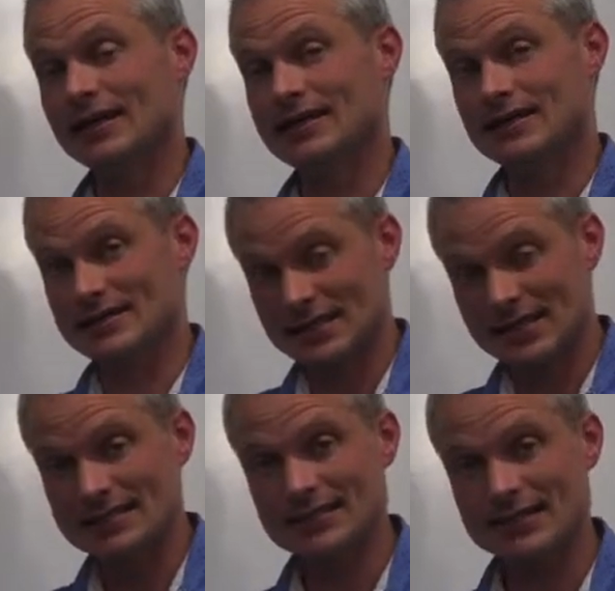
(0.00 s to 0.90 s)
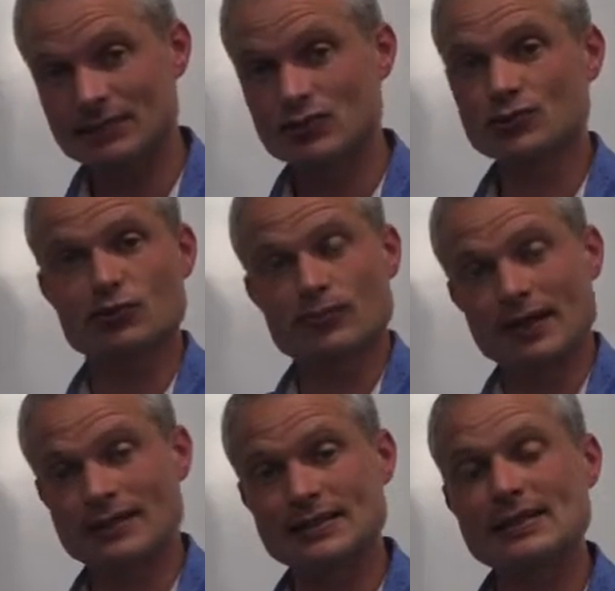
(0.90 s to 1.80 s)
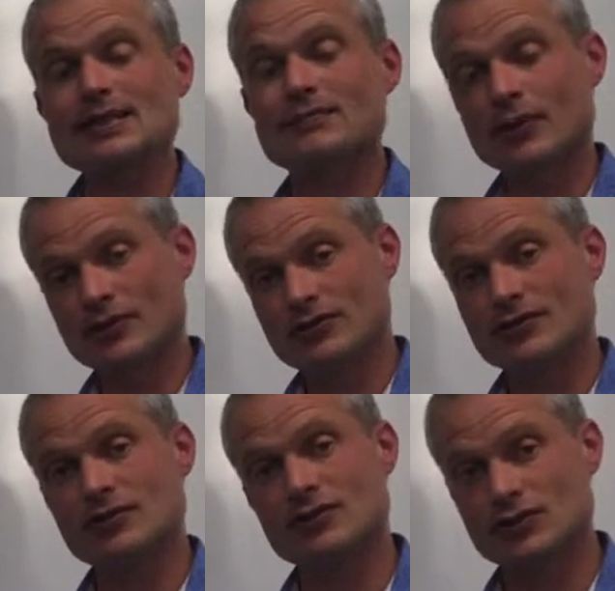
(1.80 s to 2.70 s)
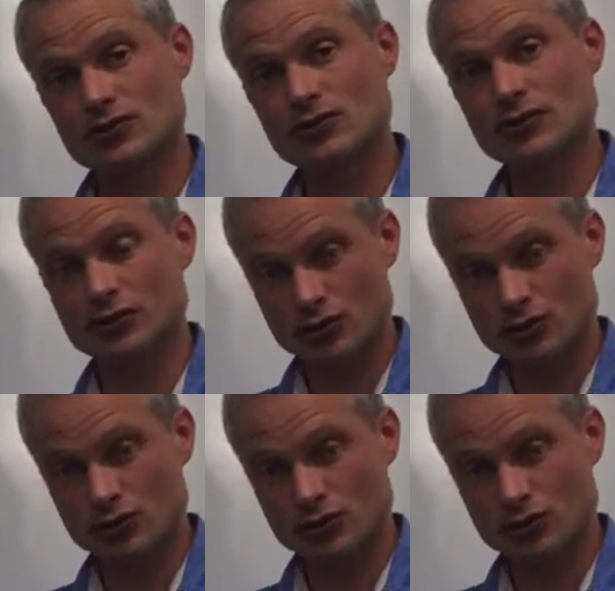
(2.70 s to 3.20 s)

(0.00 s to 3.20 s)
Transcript: it is easily absorbed by the decomposers in the soil